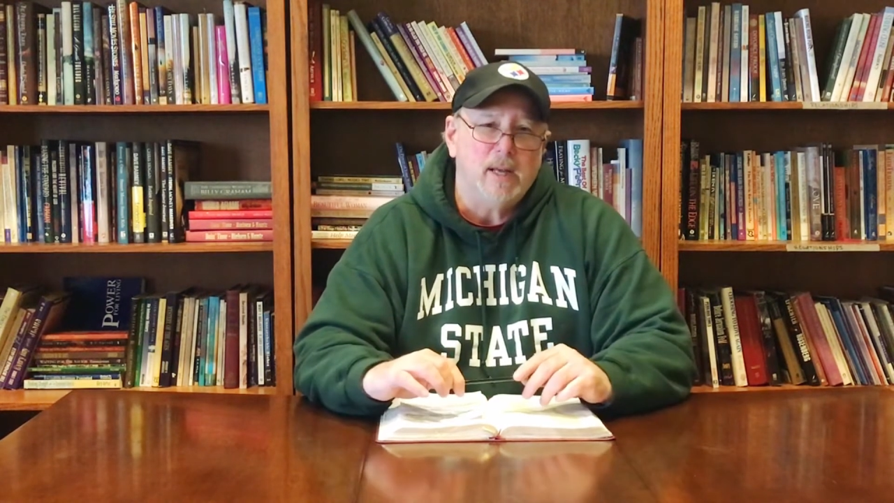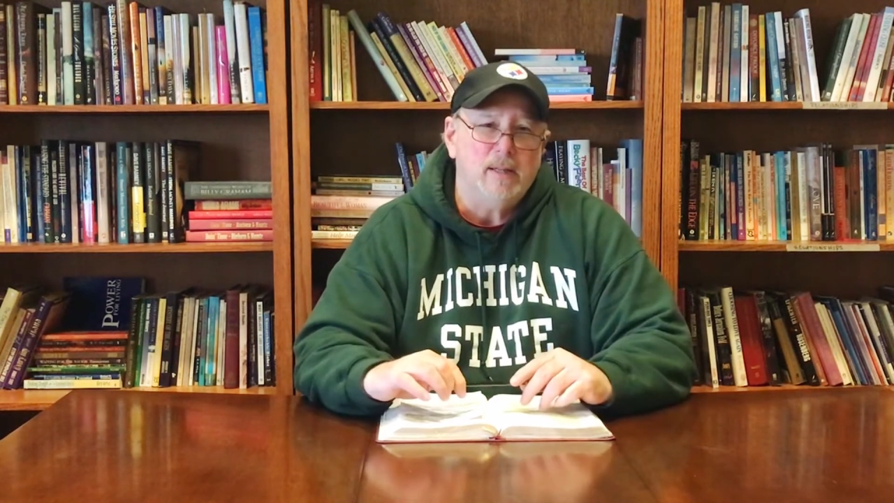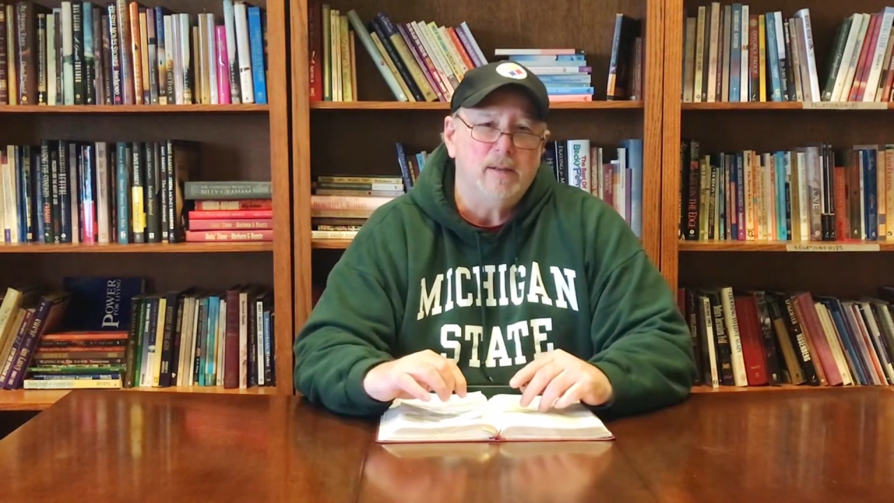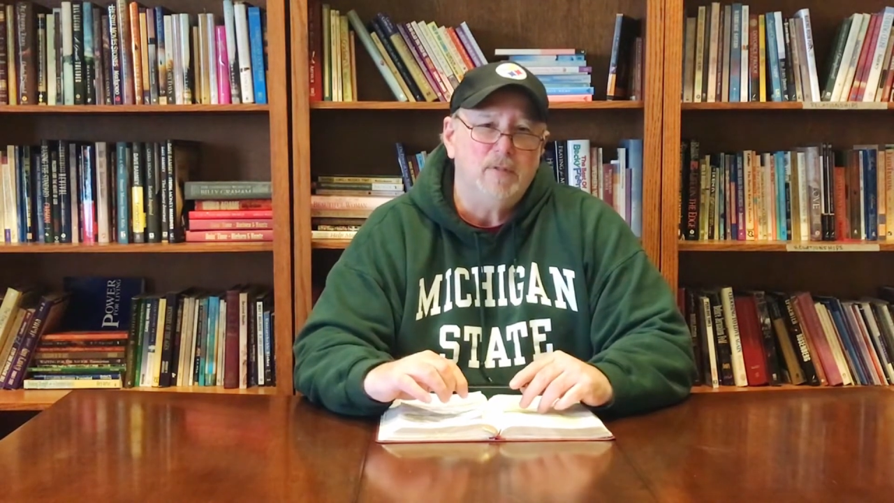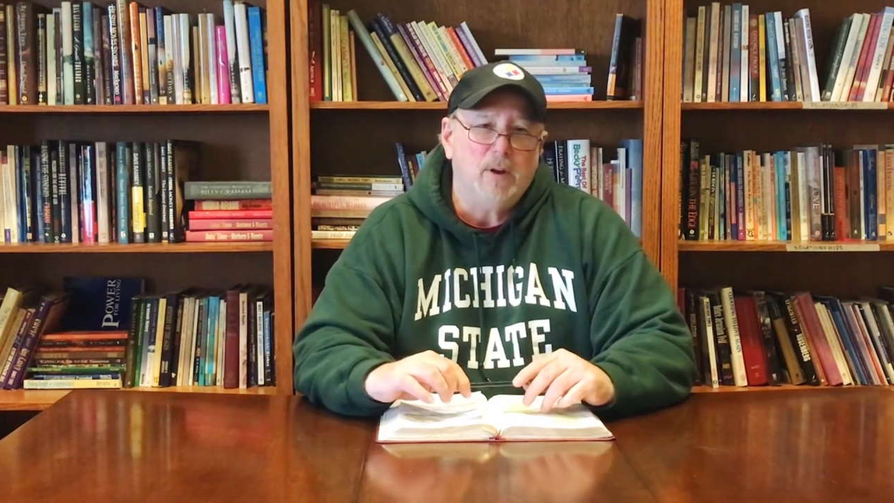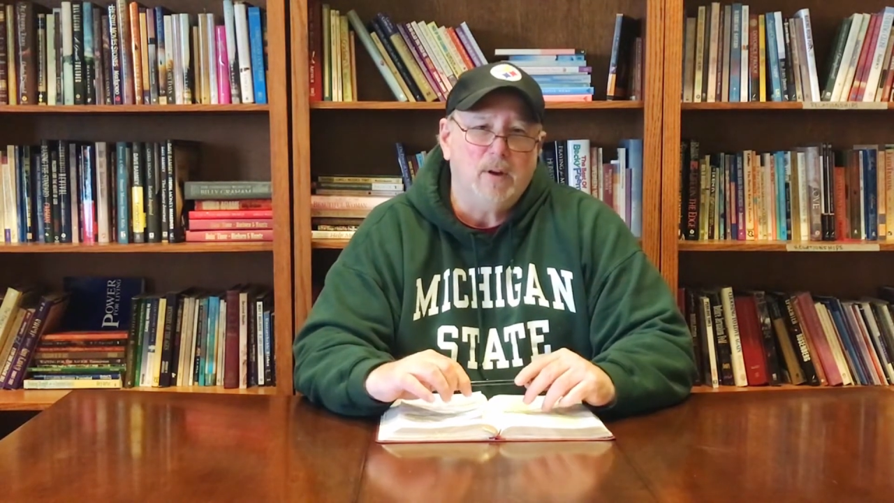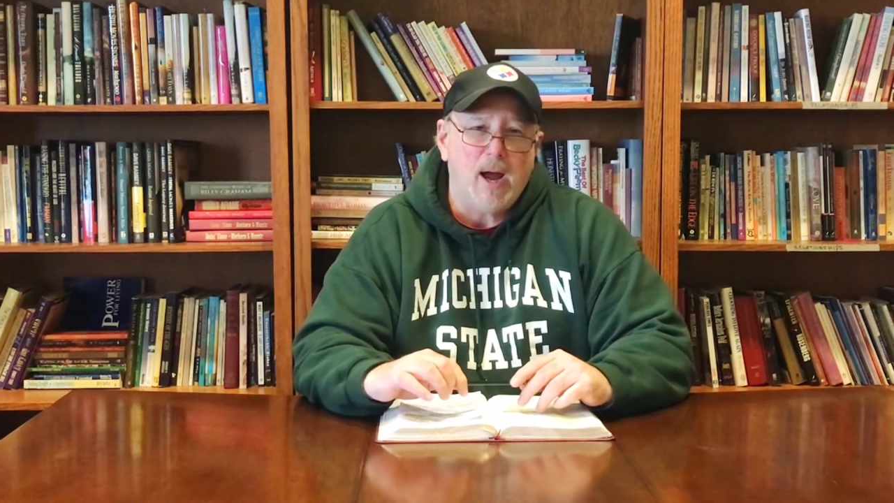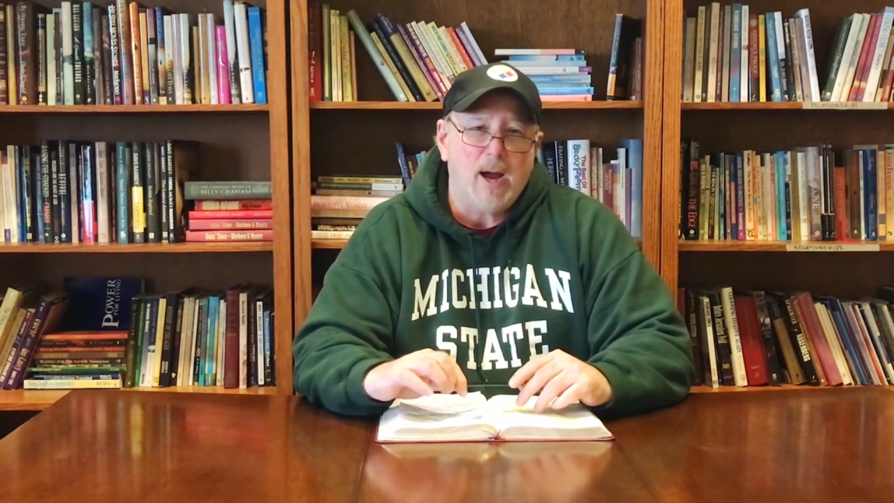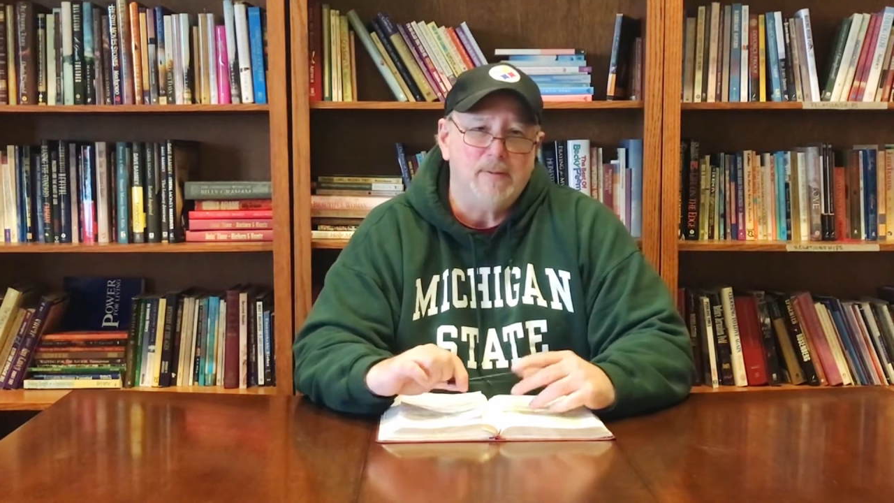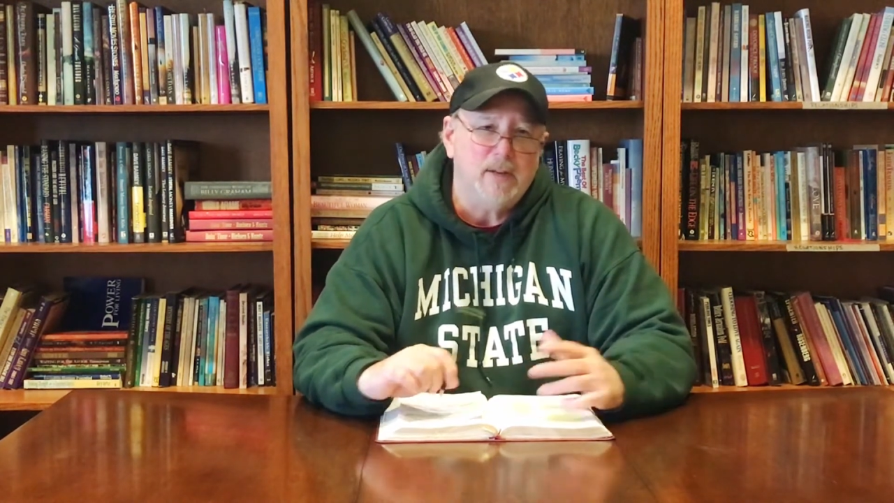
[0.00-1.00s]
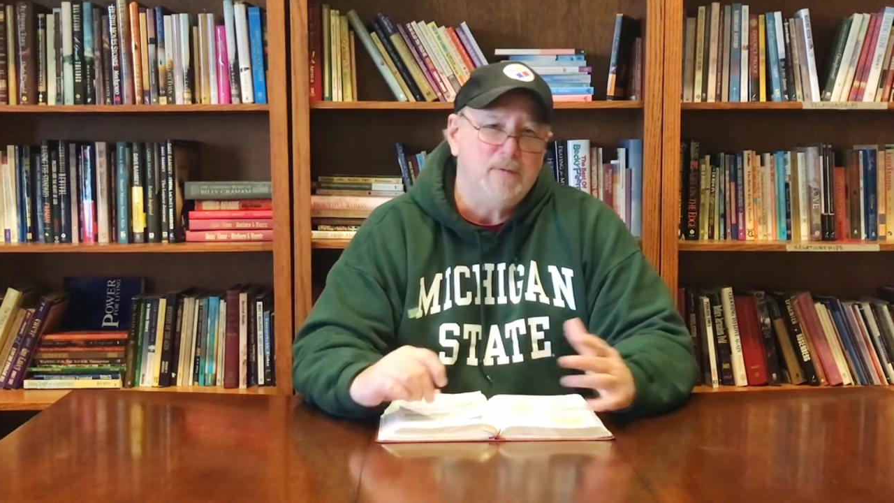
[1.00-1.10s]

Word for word: they lived their lives.